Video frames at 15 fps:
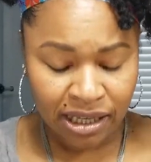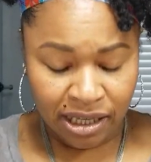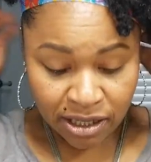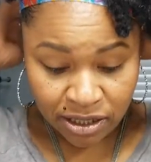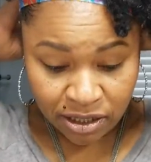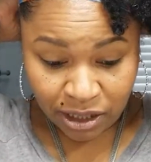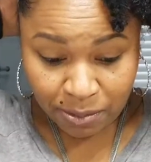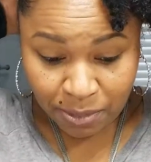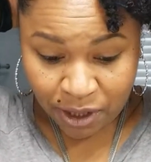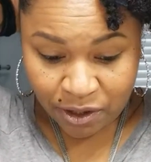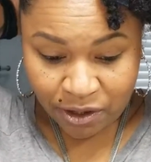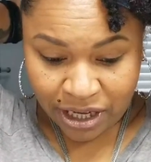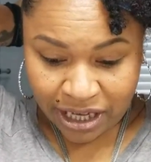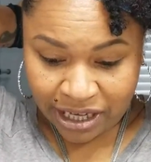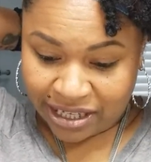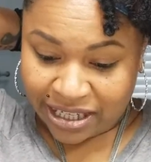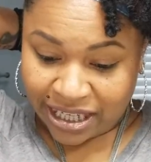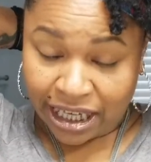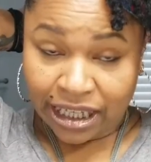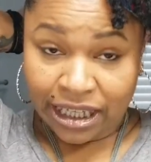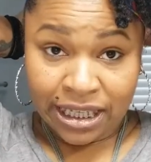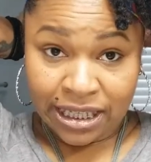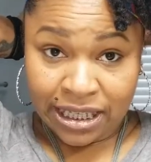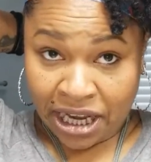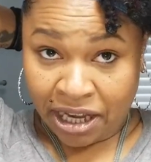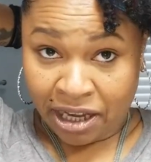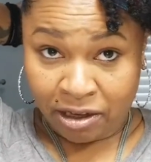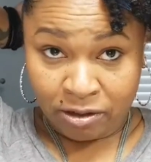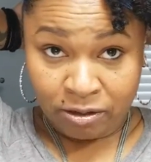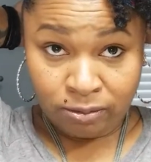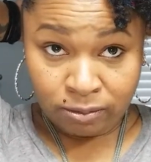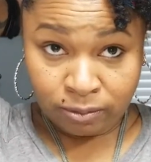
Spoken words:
So let me go ahead and take this down.